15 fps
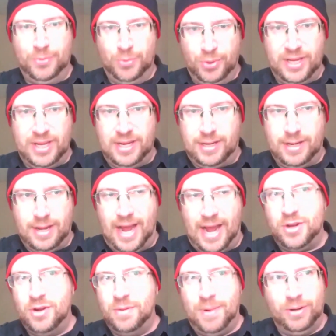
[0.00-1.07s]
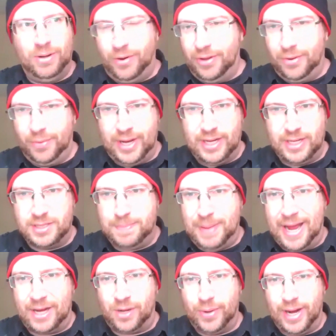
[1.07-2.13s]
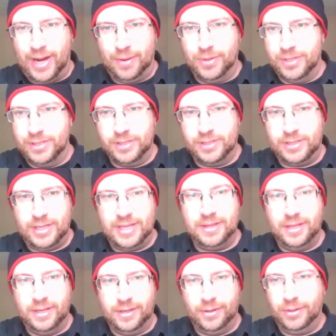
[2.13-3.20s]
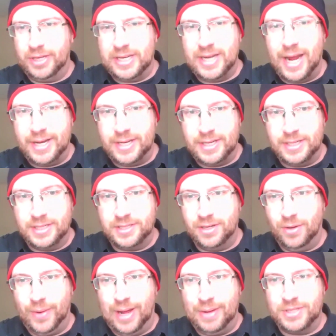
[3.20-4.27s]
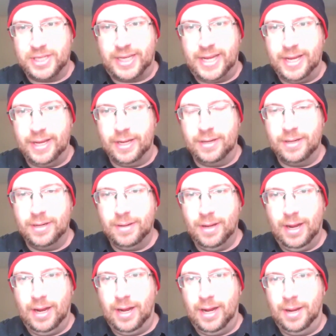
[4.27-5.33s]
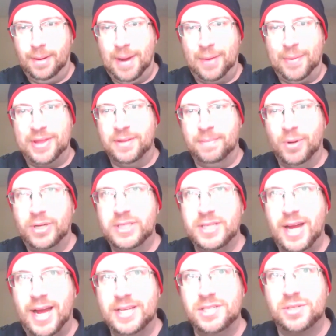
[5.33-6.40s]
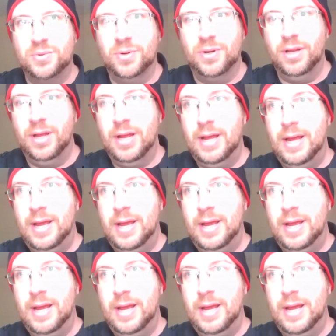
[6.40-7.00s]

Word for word: really, I knew about Lord of the Rings back when I was in the early 90s, you know, when I was a kid. Um, I read the books in high school,